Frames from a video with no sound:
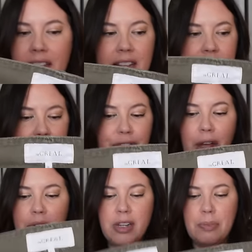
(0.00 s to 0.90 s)
It is
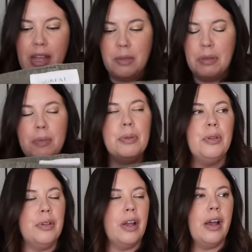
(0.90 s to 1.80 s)
founded by the
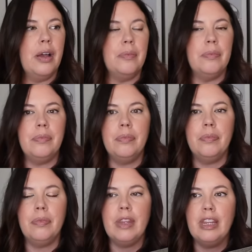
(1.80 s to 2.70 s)
people, um,
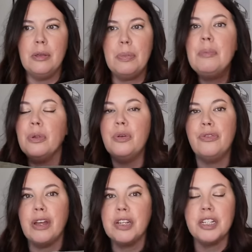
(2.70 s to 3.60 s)
the people who
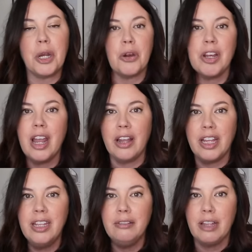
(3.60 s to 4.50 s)
founded Current
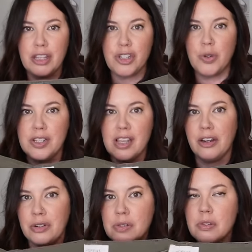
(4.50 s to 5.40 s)
Elliot, like the two
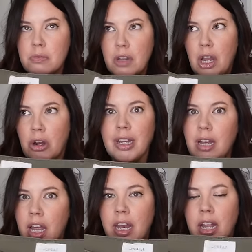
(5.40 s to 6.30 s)
designers,
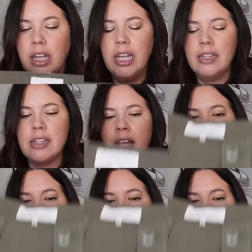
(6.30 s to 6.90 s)
Current and Elliot.